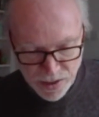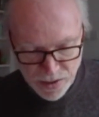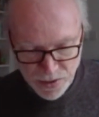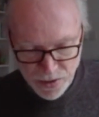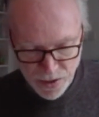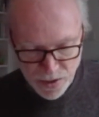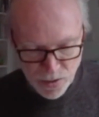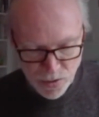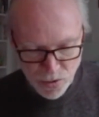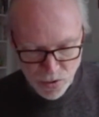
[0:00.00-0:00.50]
and
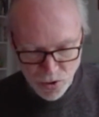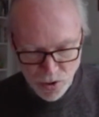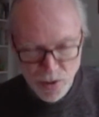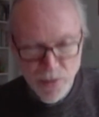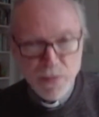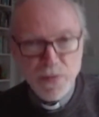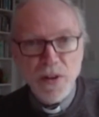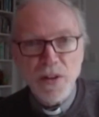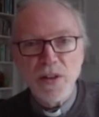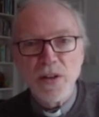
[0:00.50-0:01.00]
those
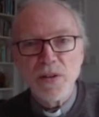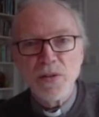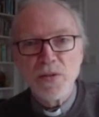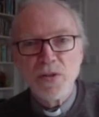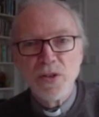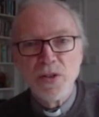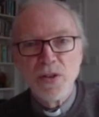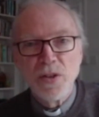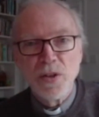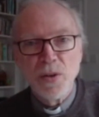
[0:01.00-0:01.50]
who
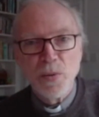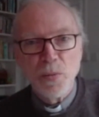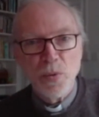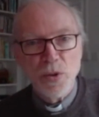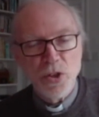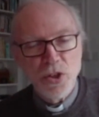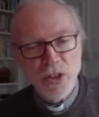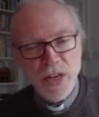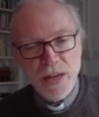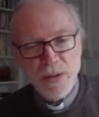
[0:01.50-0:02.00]
followed
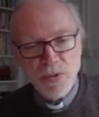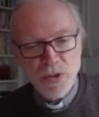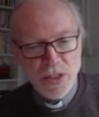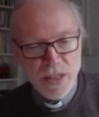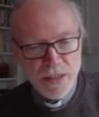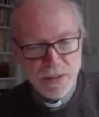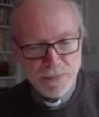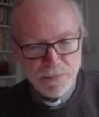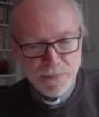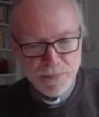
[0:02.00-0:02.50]
were
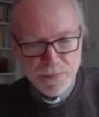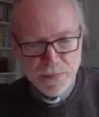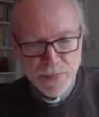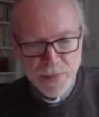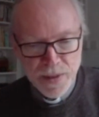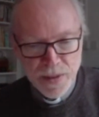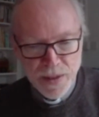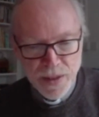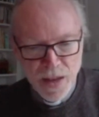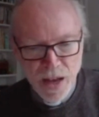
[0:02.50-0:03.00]
shouting,
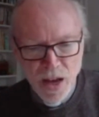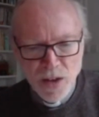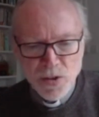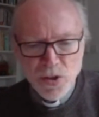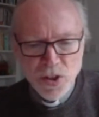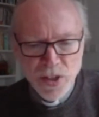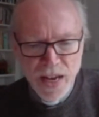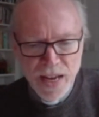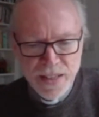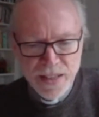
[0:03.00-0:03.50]

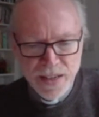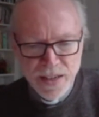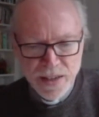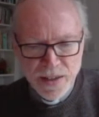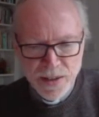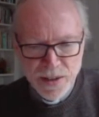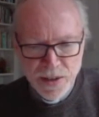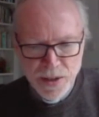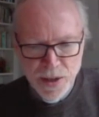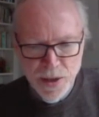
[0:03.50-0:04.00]

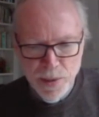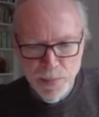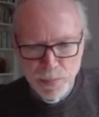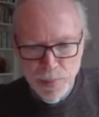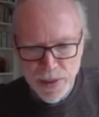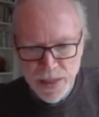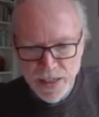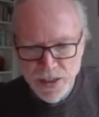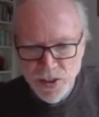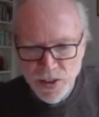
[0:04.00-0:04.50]
"Hosanna!
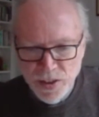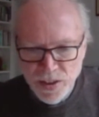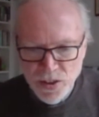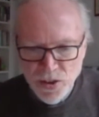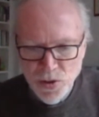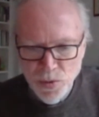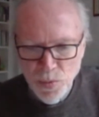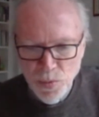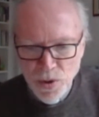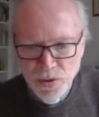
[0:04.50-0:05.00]
Blessed
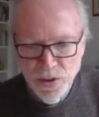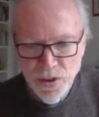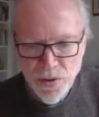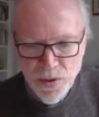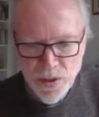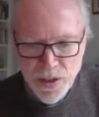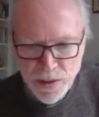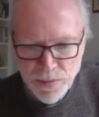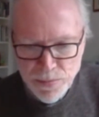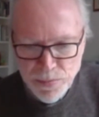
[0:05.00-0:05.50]
is the one
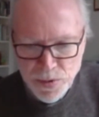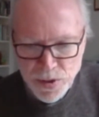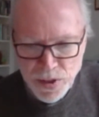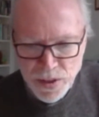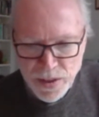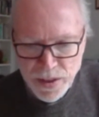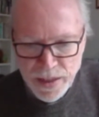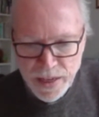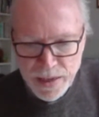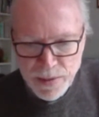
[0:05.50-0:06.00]
who comes
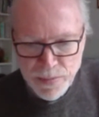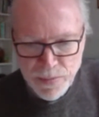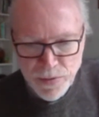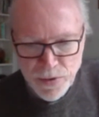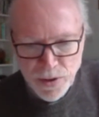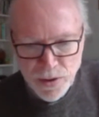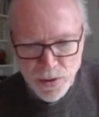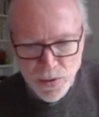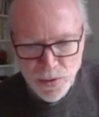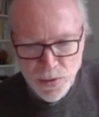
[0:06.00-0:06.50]
in the name
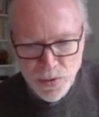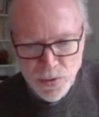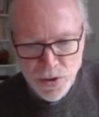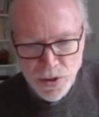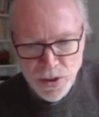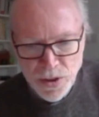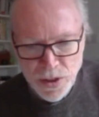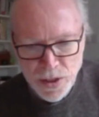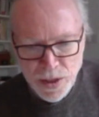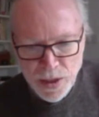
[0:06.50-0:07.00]
of the
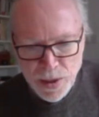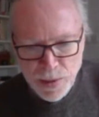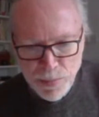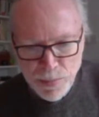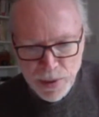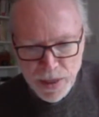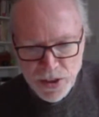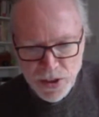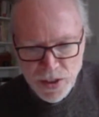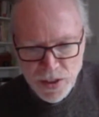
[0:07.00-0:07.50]
Lord.
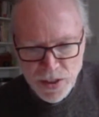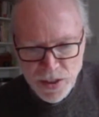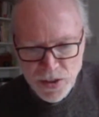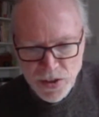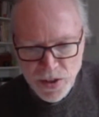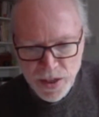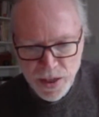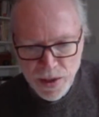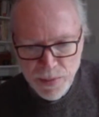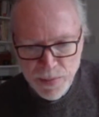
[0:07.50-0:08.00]
Blessed
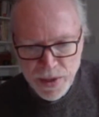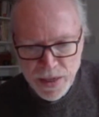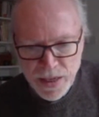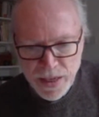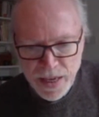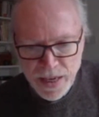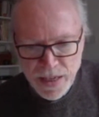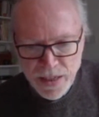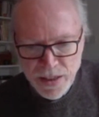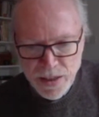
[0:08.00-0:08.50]
is the coming
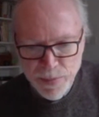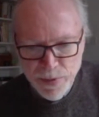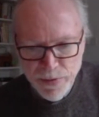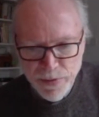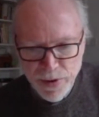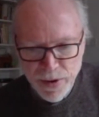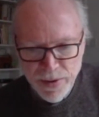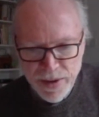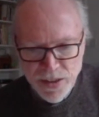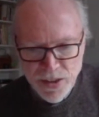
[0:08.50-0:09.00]
kingdom
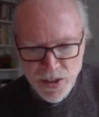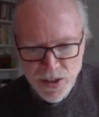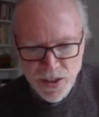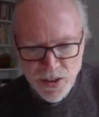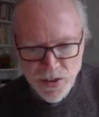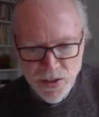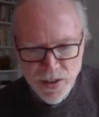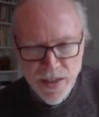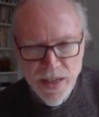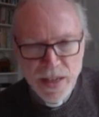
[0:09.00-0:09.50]
of our
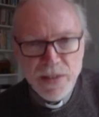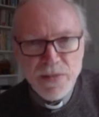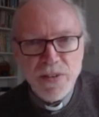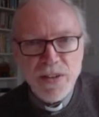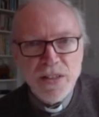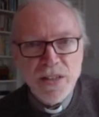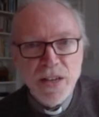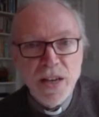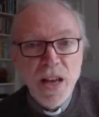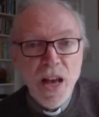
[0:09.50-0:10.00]
ancestor
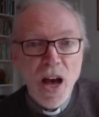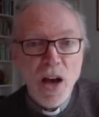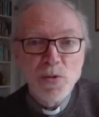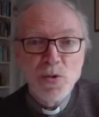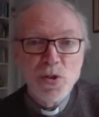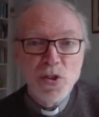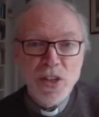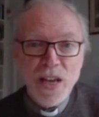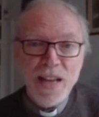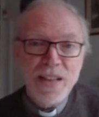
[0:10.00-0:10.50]
David.
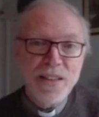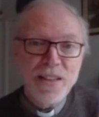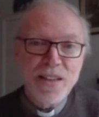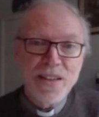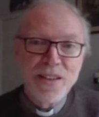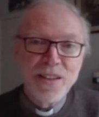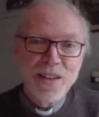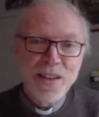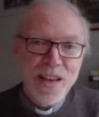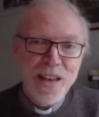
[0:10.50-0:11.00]

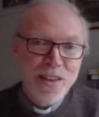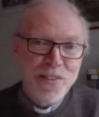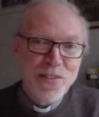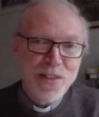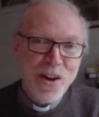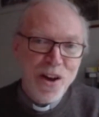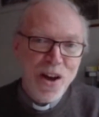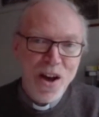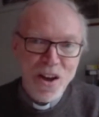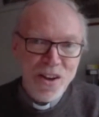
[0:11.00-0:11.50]
Hosanna in
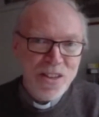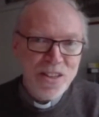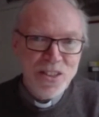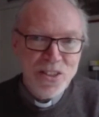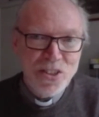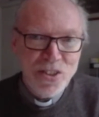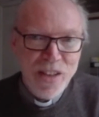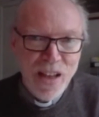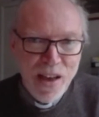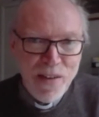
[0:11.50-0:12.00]
the
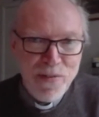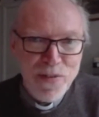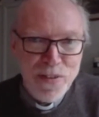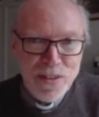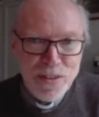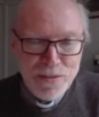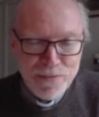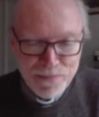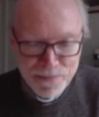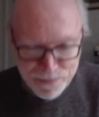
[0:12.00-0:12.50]
highest
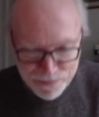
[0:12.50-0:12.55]
heaven."